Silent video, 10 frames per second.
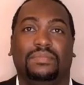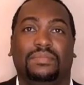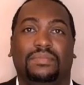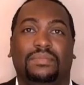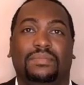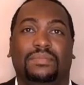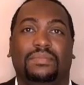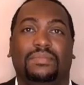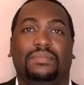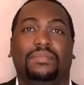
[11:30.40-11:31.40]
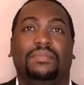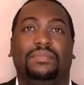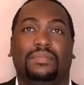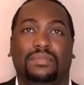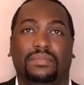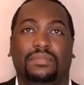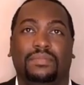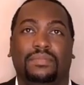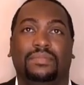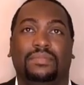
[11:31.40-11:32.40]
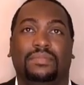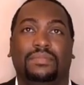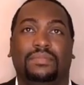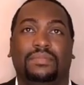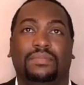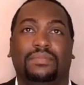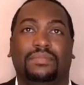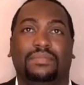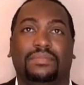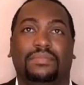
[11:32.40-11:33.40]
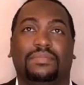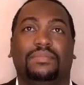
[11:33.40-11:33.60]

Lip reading: (silent)